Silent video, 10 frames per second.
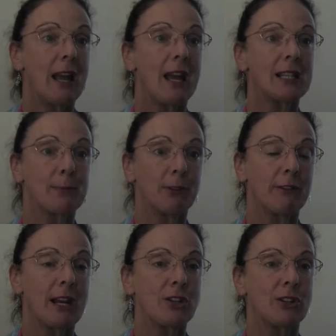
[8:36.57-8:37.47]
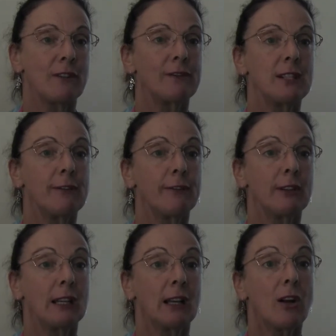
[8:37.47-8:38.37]
exploration of
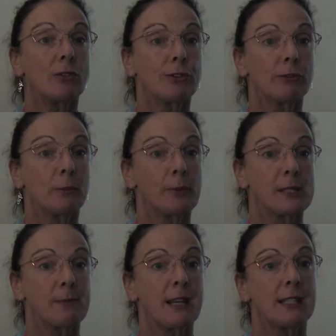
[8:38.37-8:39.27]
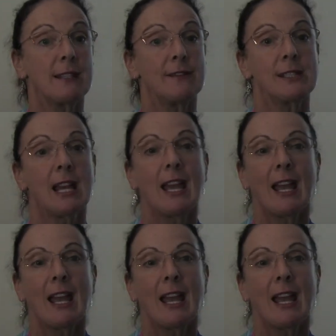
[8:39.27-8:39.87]
differing cultural perspectives,